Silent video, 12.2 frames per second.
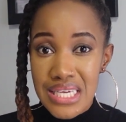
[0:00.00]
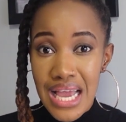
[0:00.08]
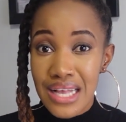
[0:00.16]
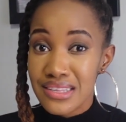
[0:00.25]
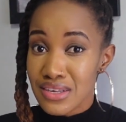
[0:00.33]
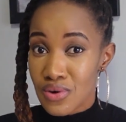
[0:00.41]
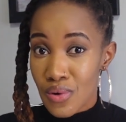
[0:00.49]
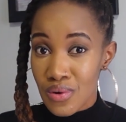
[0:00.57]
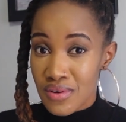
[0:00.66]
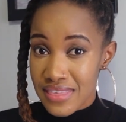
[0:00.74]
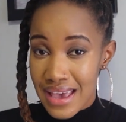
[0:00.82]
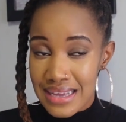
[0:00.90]
checks and all
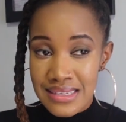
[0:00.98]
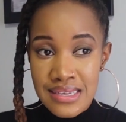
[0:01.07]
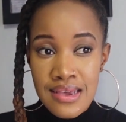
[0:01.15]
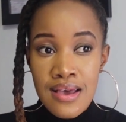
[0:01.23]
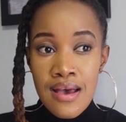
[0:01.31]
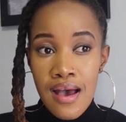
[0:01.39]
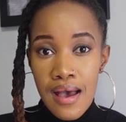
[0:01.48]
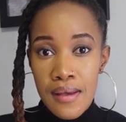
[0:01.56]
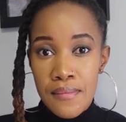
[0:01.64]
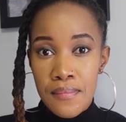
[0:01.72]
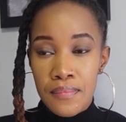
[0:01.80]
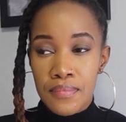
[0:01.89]
of that.
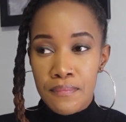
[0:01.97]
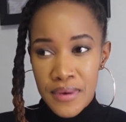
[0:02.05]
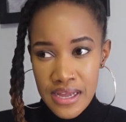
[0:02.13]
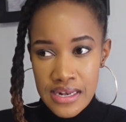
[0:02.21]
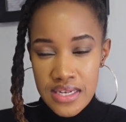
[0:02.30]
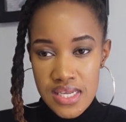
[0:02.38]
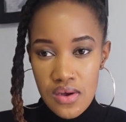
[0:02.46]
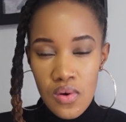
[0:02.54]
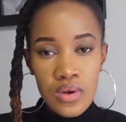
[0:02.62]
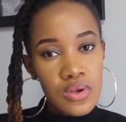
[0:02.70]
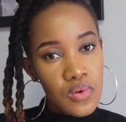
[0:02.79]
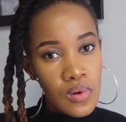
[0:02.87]
But
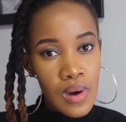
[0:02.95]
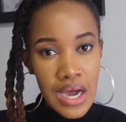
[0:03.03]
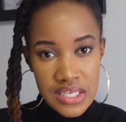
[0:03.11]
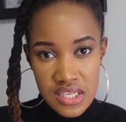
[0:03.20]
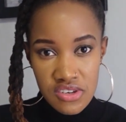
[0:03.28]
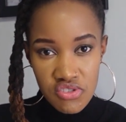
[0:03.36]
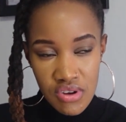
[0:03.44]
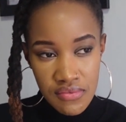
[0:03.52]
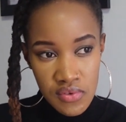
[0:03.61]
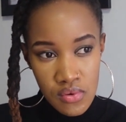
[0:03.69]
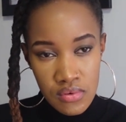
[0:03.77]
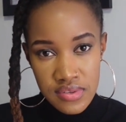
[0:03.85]
all in all, I did
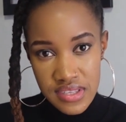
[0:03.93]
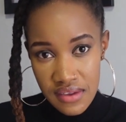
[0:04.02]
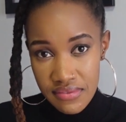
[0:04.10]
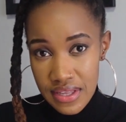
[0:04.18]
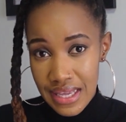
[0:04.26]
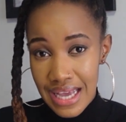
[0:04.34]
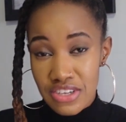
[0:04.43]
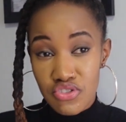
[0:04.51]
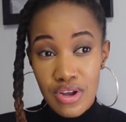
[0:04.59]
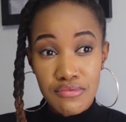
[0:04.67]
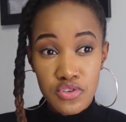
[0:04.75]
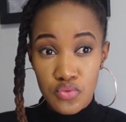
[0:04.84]
travel safely. I
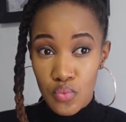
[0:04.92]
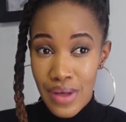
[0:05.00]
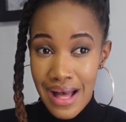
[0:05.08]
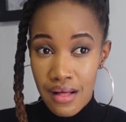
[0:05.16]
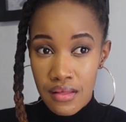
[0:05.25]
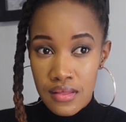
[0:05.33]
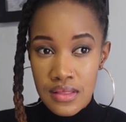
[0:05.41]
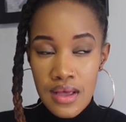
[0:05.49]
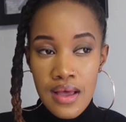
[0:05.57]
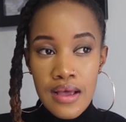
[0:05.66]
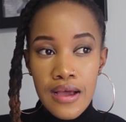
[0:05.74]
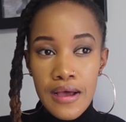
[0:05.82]
traveled well.
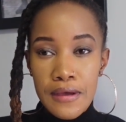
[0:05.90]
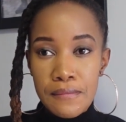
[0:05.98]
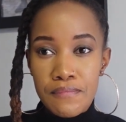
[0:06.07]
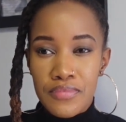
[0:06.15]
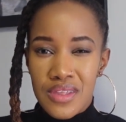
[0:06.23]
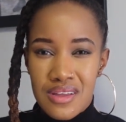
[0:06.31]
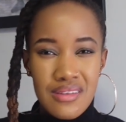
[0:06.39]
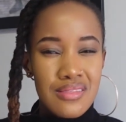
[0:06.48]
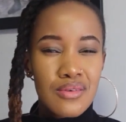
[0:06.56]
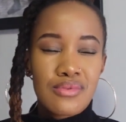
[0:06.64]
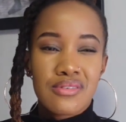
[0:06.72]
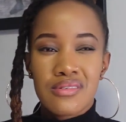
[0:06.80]
I
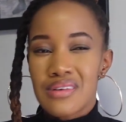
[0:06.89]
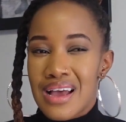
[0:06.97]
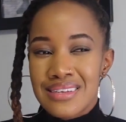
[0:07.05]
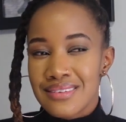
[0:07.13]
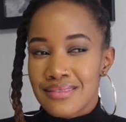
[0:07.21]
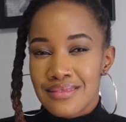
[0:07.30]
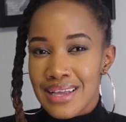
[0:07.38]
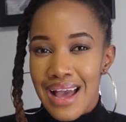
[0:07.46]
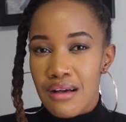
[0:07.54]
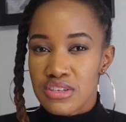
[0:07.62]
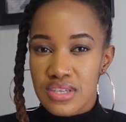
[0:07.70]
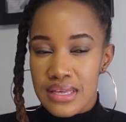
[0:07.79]
didn't
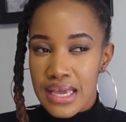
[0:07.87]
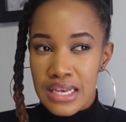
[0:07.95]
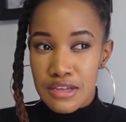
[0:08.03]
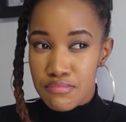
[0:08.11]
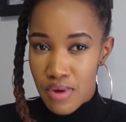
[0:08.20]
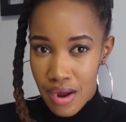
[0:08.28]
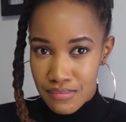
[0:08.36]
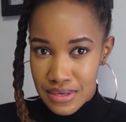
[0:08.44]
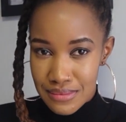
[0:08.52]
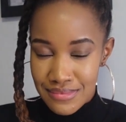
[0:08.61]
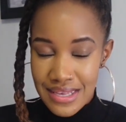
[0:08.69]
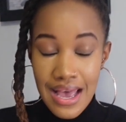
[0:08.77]
encounter any
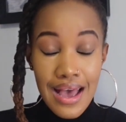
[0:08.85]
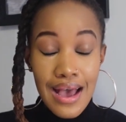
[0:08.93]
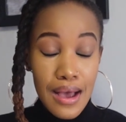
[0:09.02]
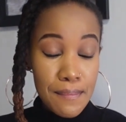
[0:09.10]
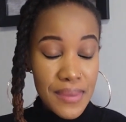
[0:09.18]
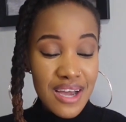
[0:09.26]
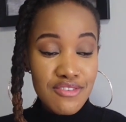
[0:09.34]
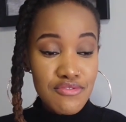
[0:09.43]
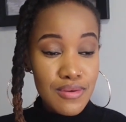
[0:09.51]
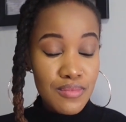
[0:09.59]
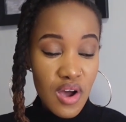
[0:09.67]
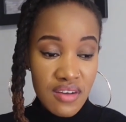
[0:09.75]
problems, apart
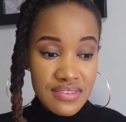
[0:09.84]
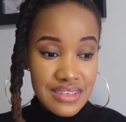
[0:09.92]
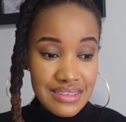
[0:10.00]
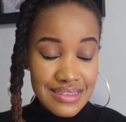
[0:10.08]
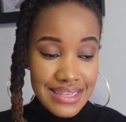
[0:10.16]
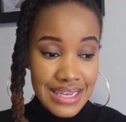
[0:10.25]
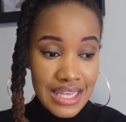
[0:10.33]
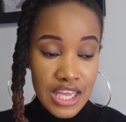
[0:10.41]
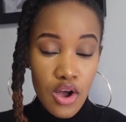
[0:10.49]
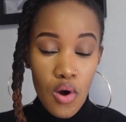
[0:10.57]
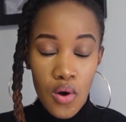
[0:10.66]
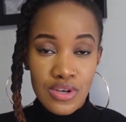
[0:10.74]
from
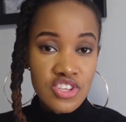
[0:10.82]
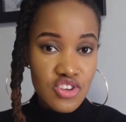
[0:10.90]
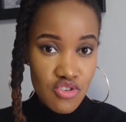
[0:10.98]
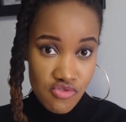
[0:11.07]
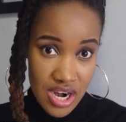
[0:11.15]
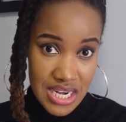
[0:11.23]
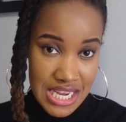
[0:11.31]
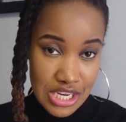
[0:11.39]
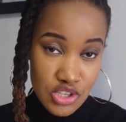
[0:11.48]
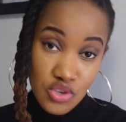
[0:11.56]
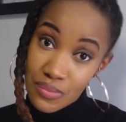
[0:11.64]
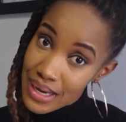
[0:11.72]
obviously always
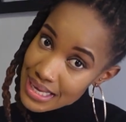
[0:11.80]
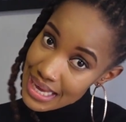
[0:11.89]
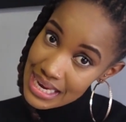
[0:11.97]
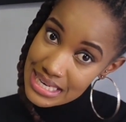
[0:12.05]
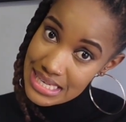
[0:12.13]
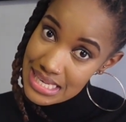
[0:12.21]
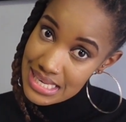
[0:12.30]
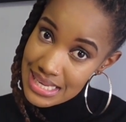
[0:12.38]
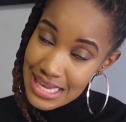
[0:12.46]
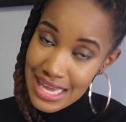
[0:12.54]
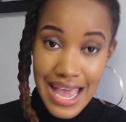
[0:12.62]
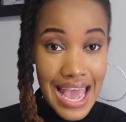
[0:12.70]
running to my gate
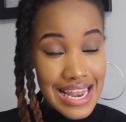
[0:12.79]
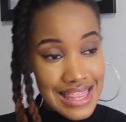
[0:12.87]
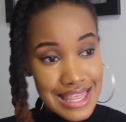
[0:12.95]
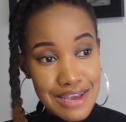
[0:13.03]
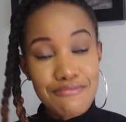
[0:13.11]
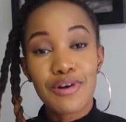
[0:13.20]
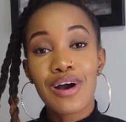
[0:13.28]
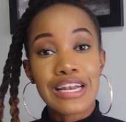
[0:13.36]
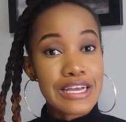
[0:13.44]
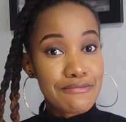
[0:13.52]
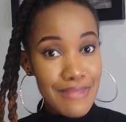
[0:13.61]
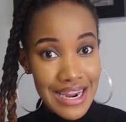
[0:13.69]
and them
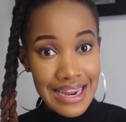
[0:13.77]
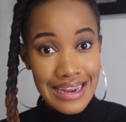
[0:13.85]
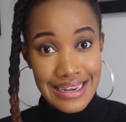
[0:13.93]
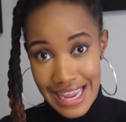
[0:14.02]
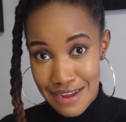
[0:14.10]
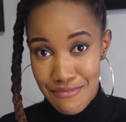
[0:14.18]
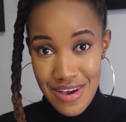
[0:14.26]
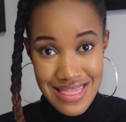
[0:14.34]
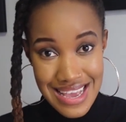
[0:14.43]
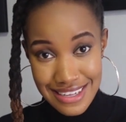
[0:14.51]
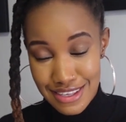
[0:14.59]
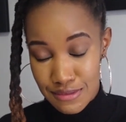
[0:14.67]
calling my name on
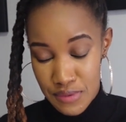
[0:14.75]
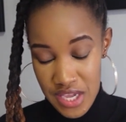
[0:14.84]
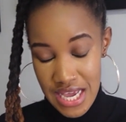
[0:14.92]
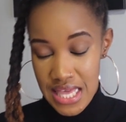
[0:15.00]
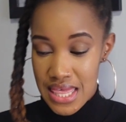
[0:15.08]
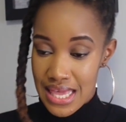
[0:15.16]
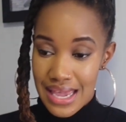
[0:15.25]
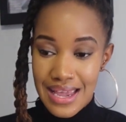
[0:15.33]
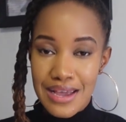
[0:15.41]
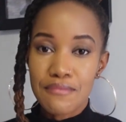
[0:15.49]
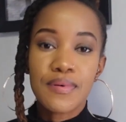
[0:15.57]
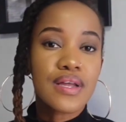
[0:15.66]
that speaker
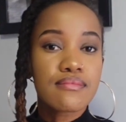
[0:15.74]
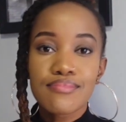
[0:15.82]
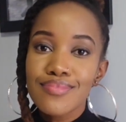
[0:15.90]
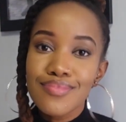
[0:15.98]
thing, but